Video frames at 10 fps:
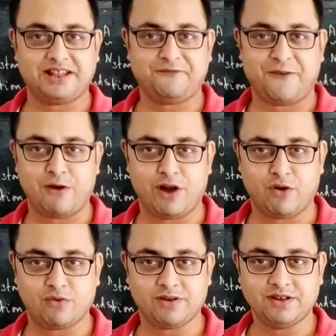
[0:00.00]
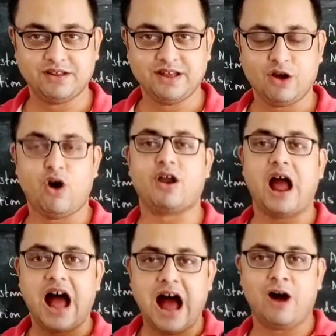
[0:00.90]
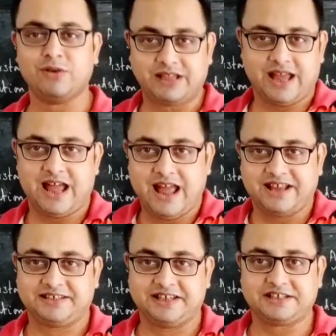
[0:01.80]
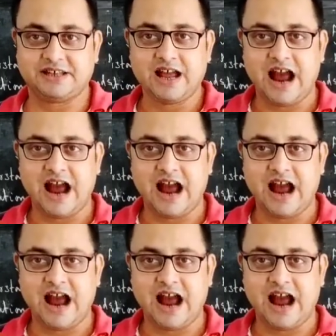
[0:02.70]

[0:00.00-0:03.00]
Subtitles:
they found out or how they exist.